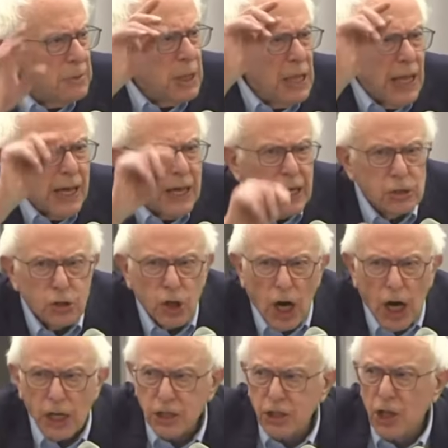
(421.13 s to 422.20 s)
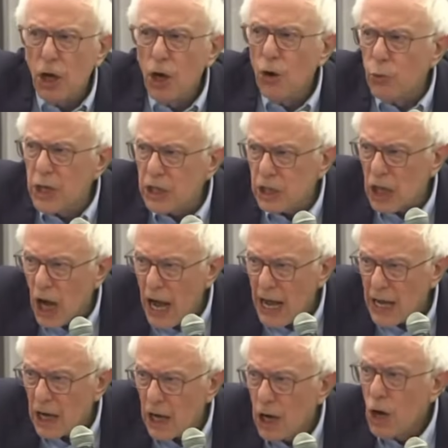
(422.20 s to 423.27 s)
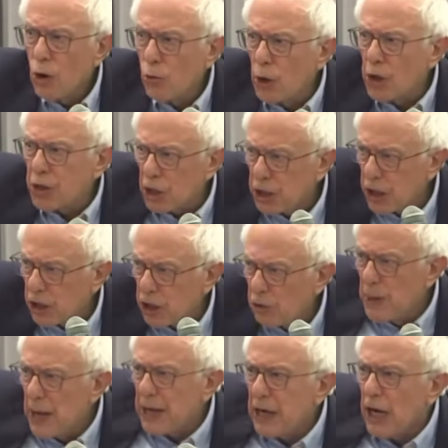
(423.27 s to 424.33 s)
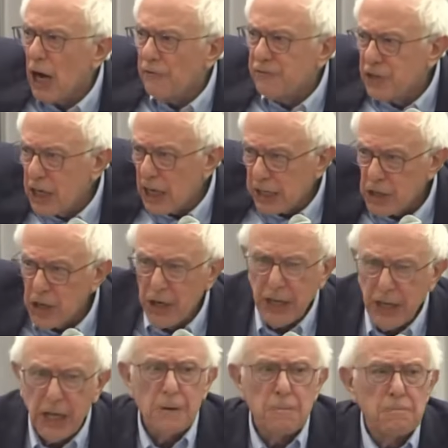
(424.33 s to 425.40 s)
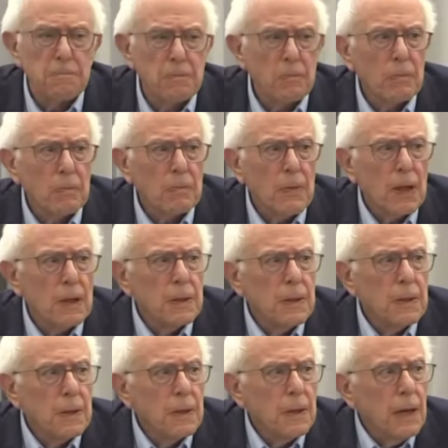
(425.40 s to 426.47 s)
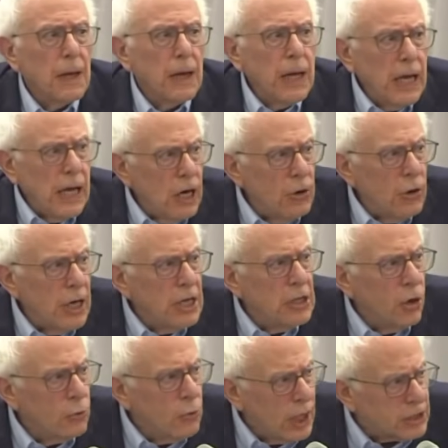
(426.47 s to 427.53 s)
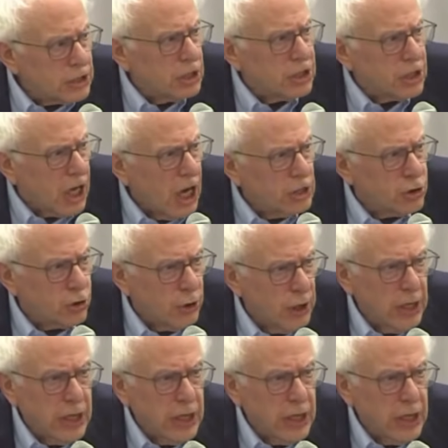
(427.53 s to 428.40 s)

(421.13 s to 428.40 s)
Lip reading: they can just retire with a little bit of dignity here in the richest country